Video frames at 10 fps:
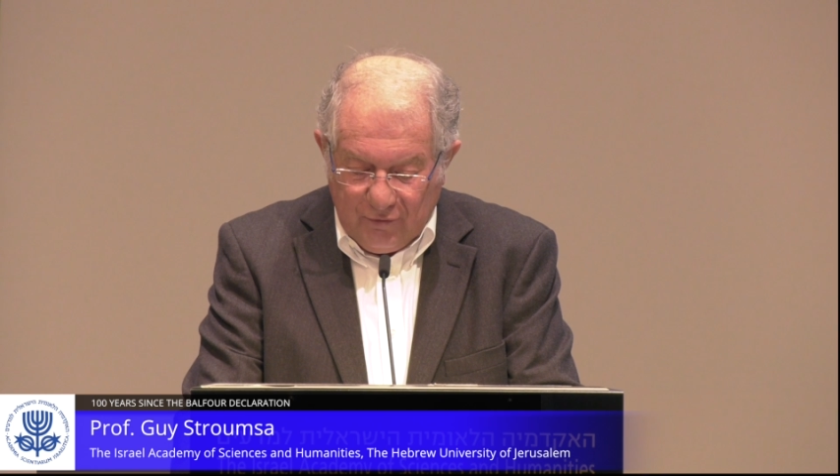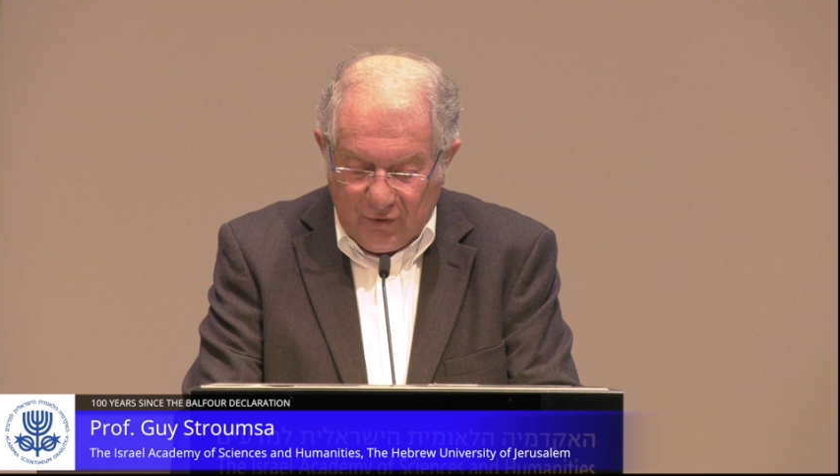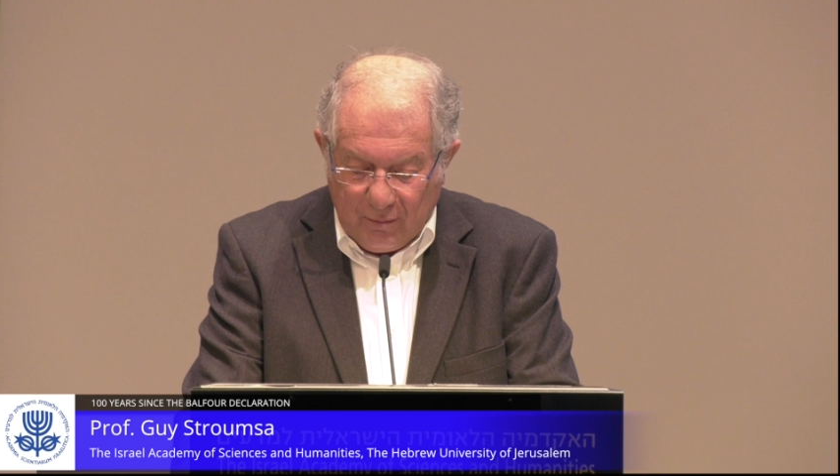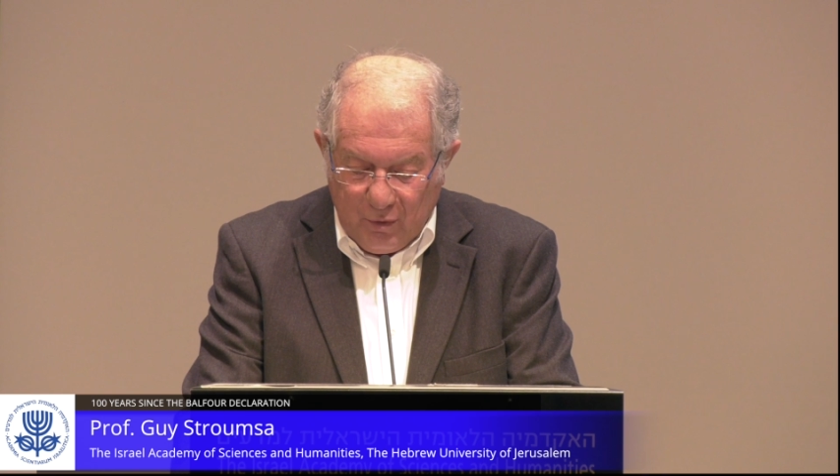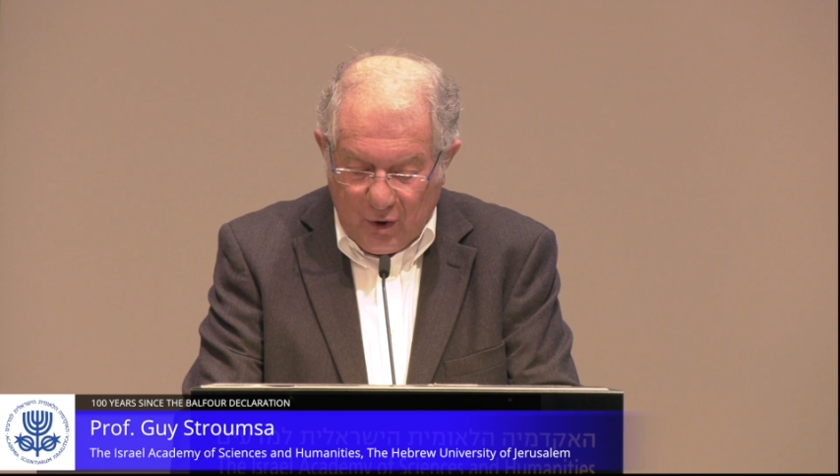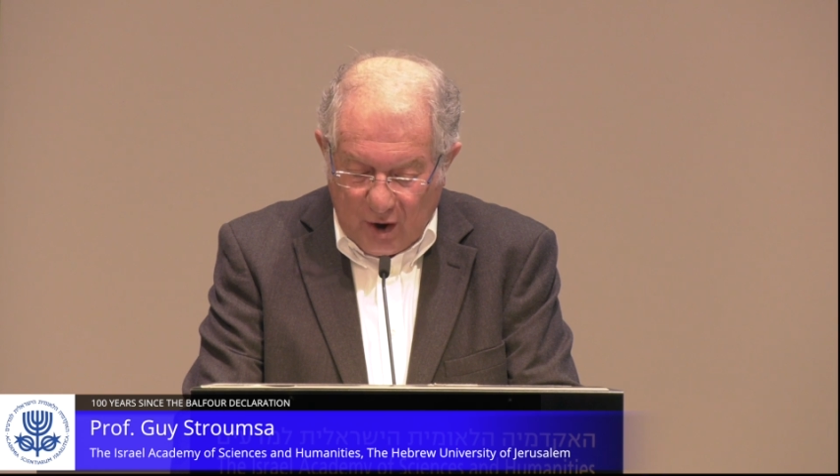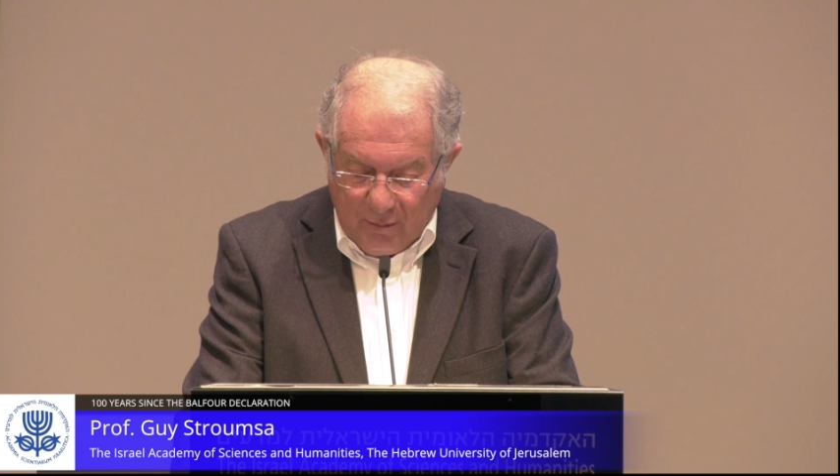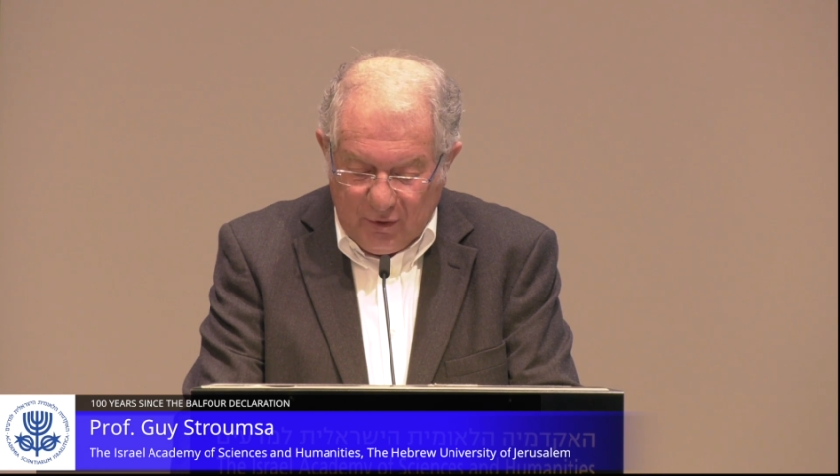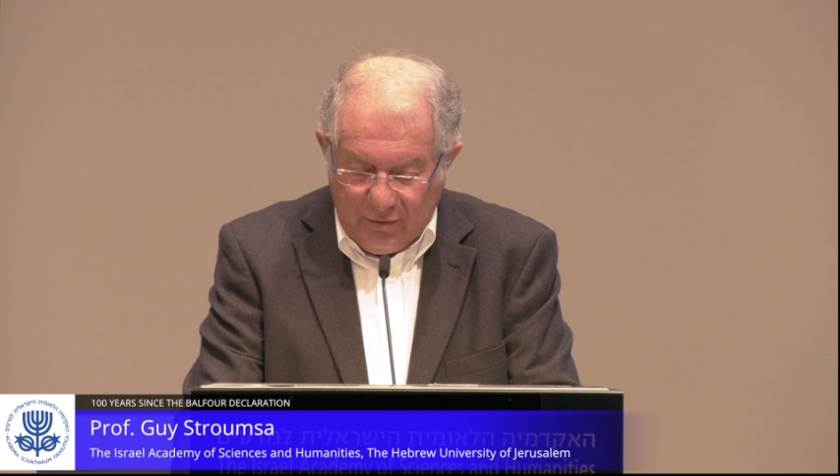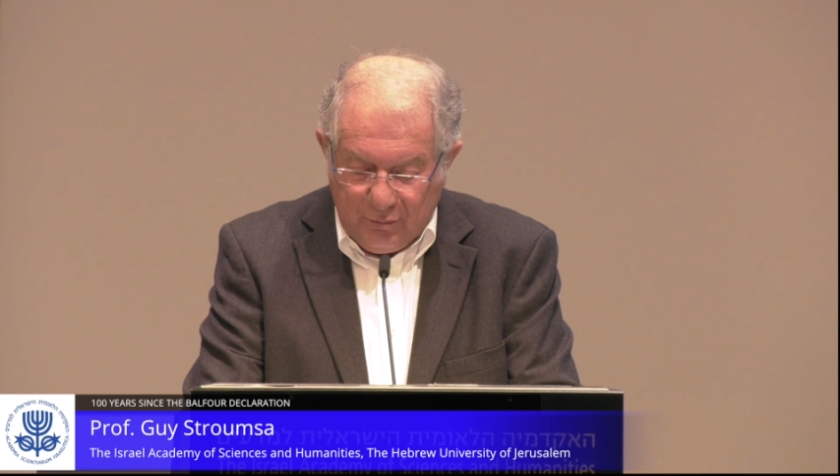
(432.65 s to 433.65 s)
from
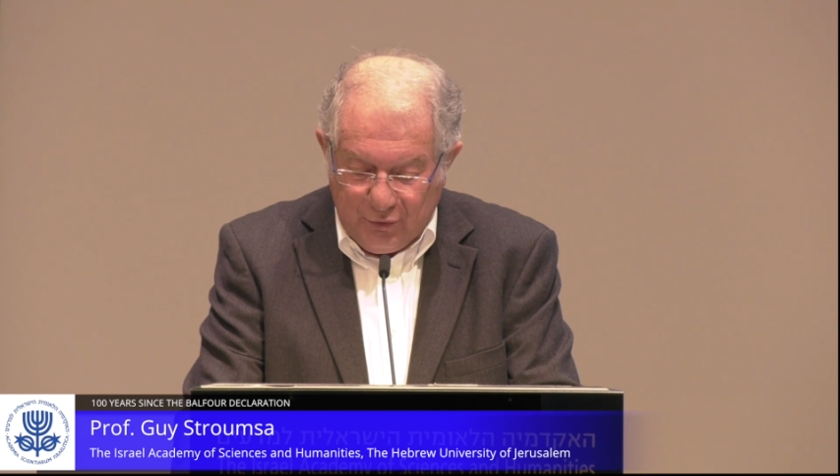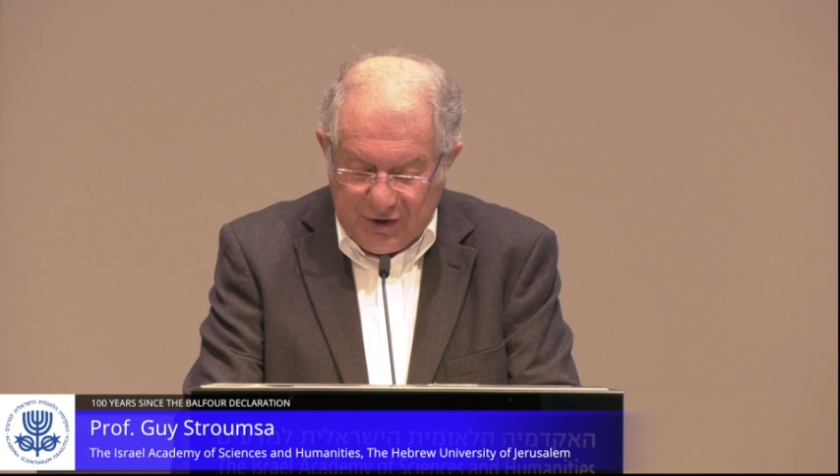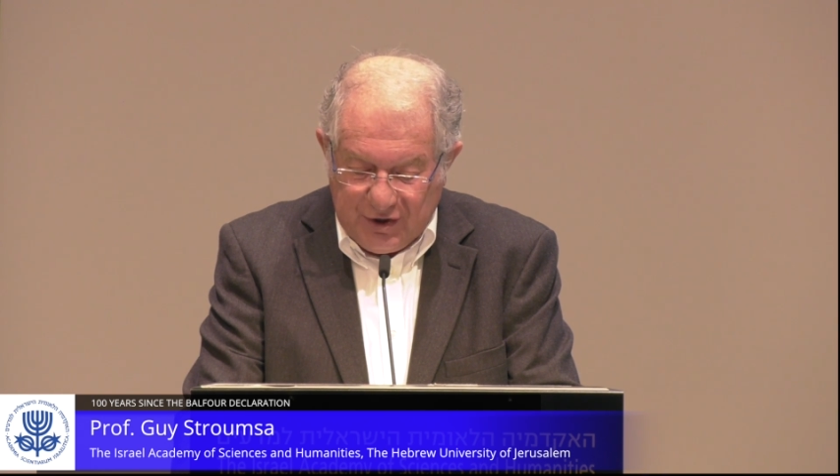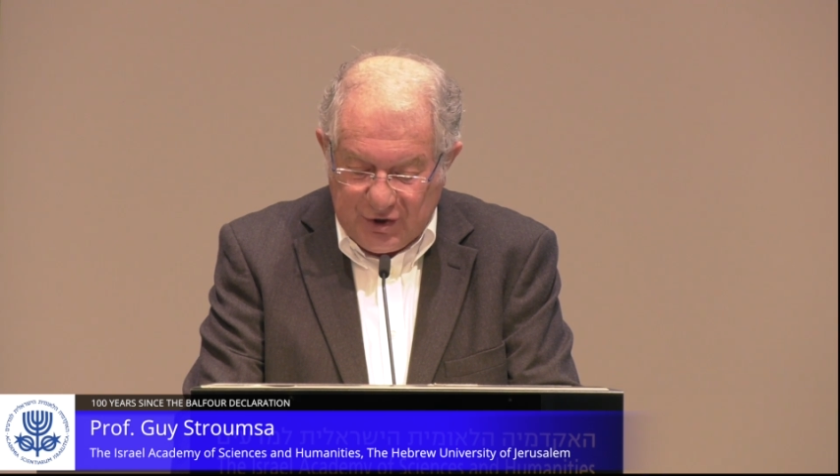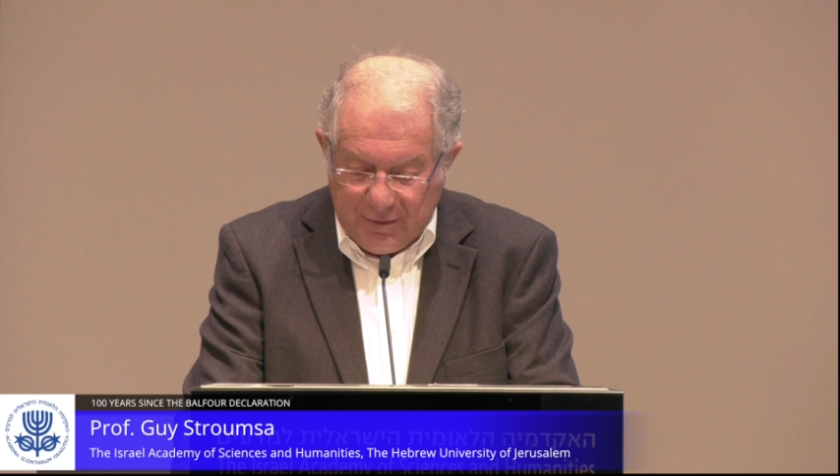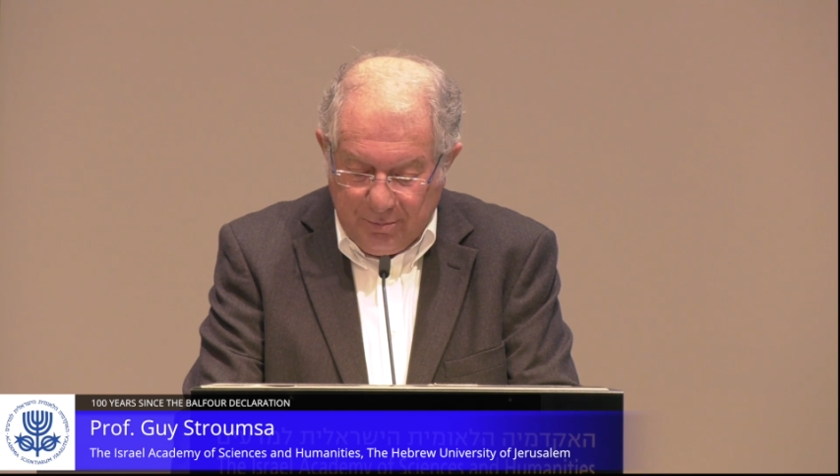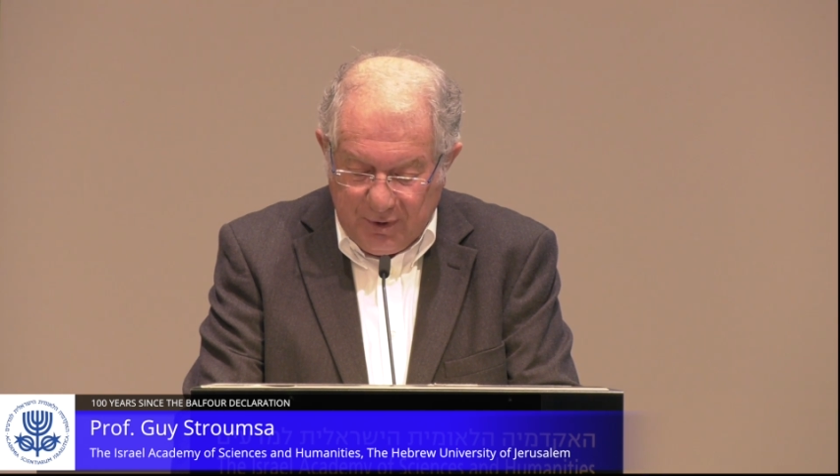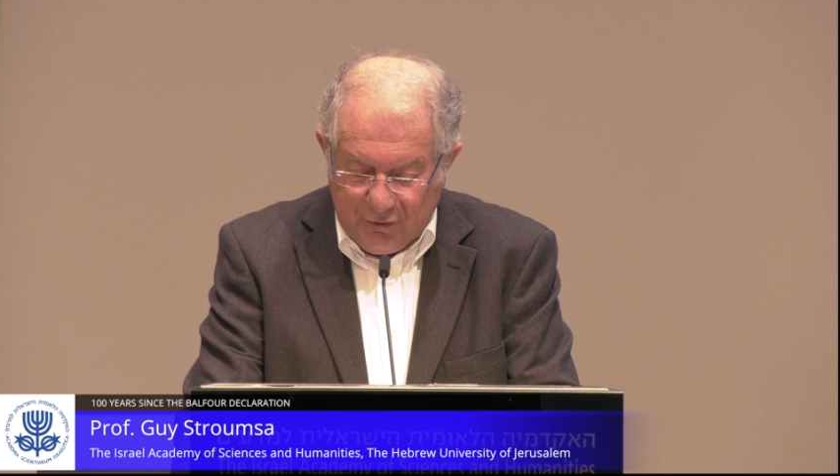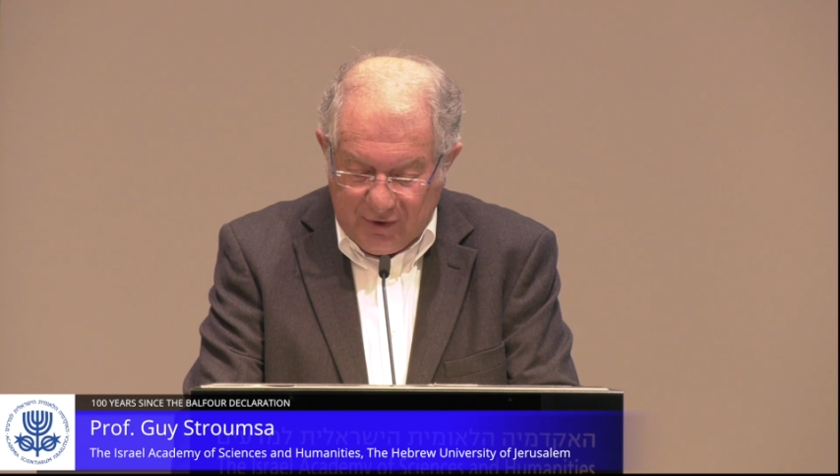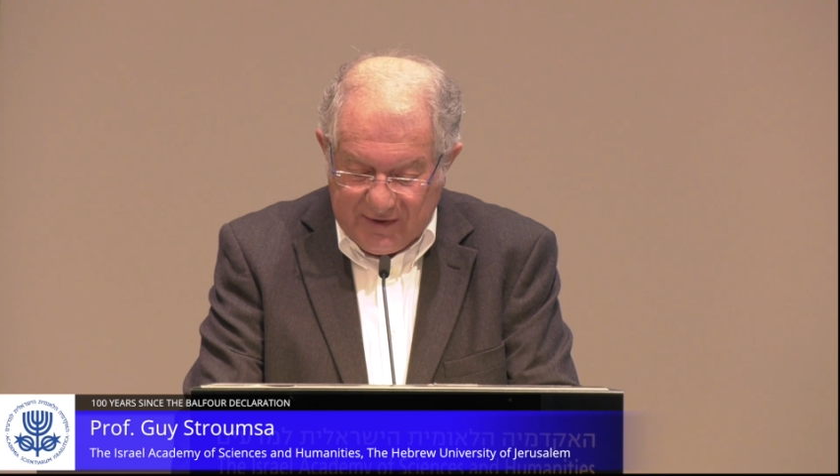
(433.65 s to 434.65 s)
common British
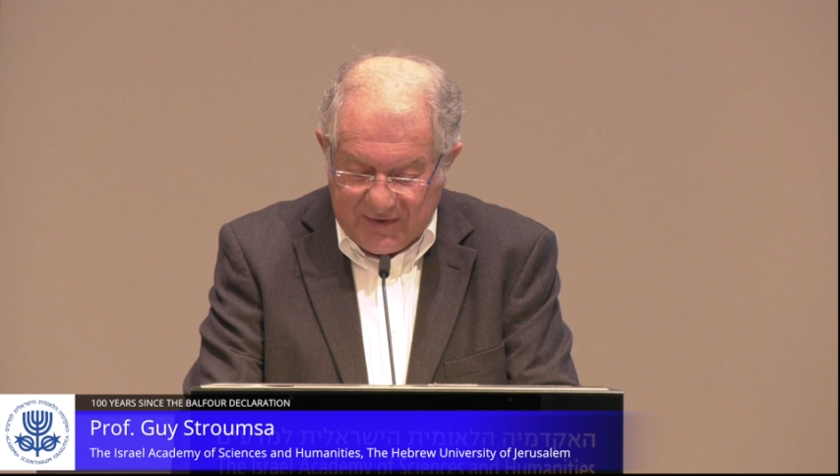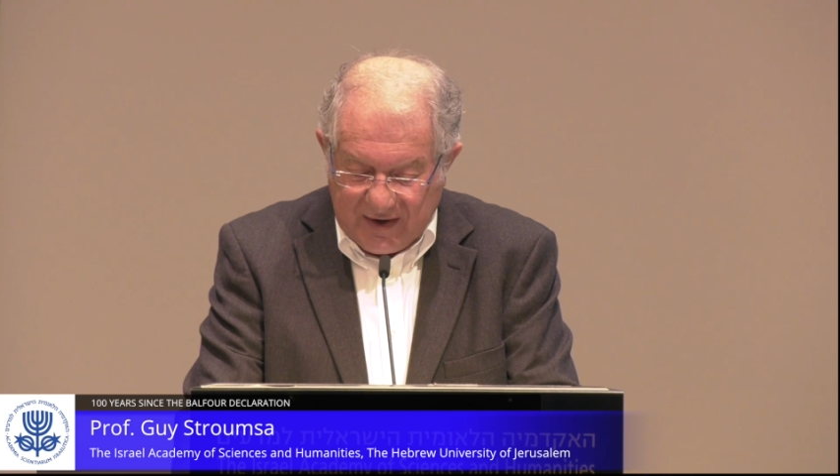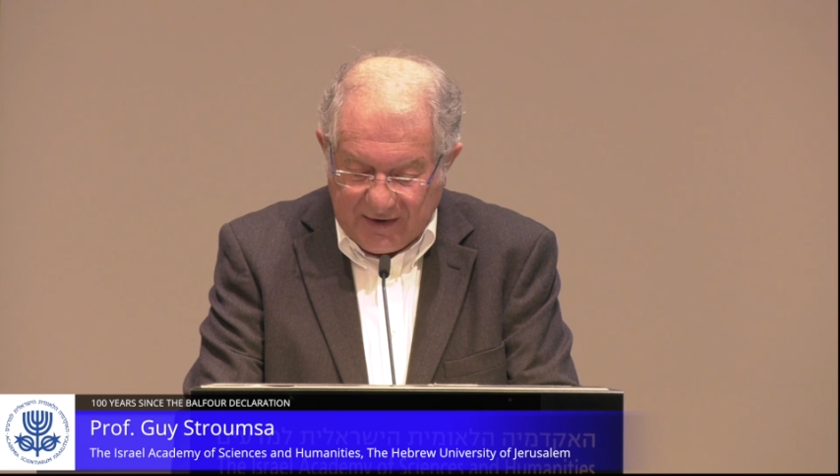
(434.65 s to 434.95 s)
imperialist